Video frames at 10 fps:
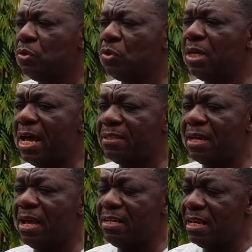So that
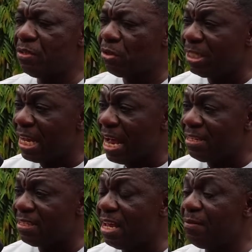the
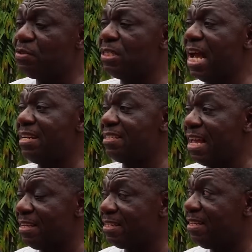same social
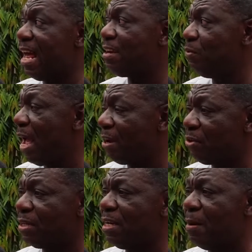distancing that we are
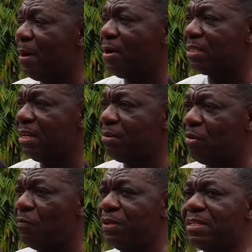talking about in
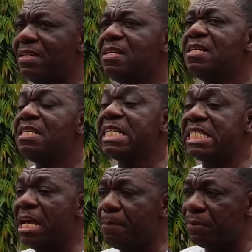COVID, the
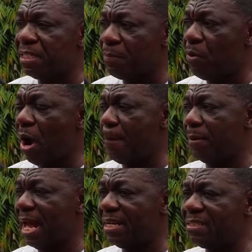same principle
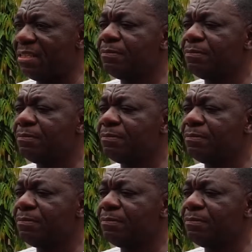applies.